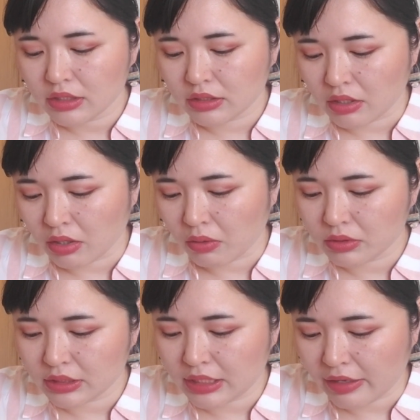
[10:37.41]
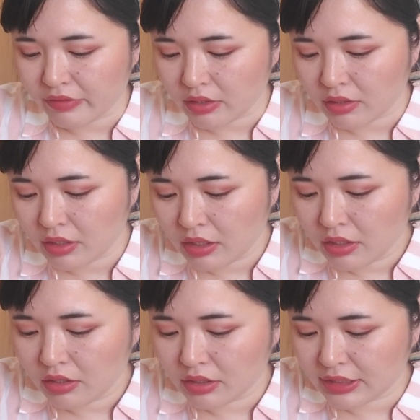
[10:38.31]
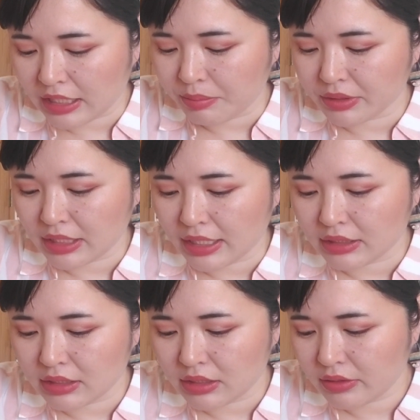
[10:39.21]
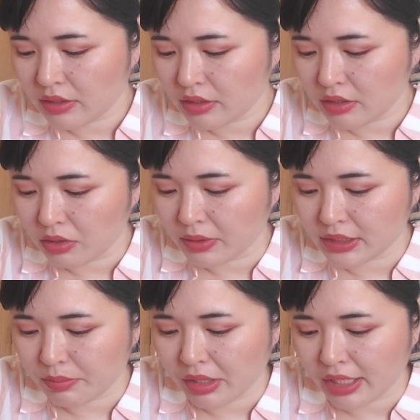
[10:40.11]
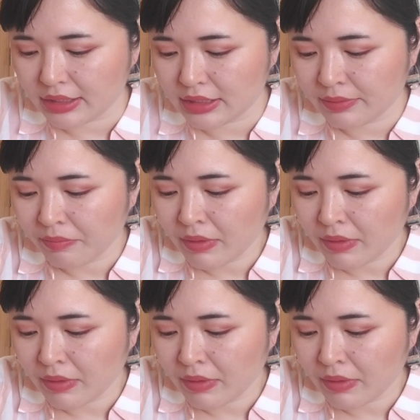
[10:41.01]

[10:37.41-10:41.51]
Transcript: So just have a little sample size is always a plus.